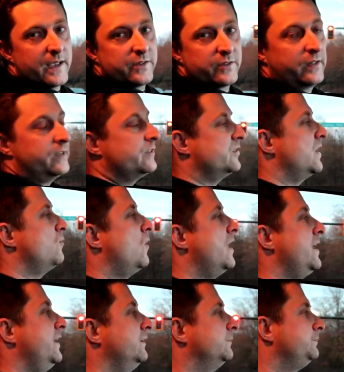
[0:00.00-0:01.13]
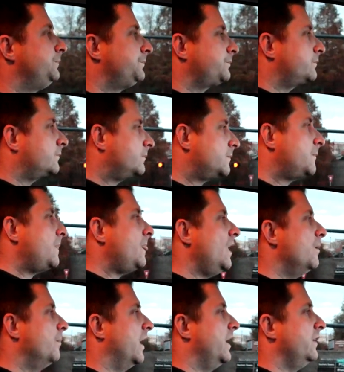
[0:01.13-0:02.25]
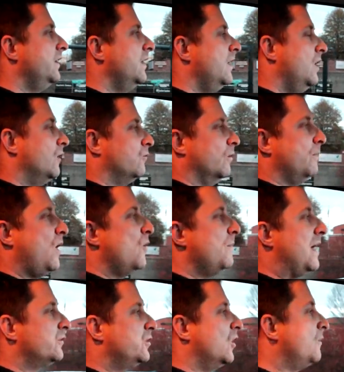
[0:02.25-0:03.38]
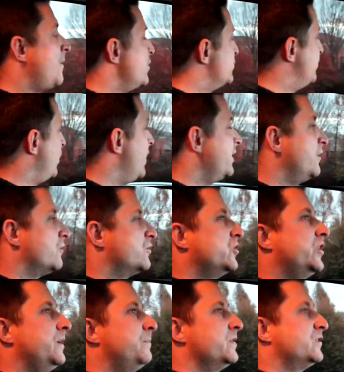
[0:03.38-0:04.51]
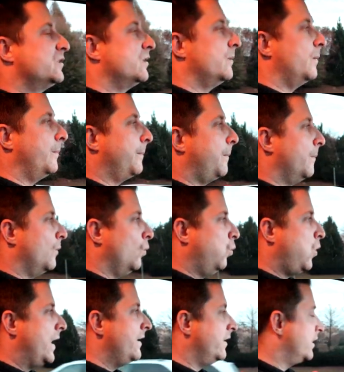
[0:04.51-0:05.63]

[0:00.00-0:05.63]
basically the same way. But remote mount turbo is probably your cheapest way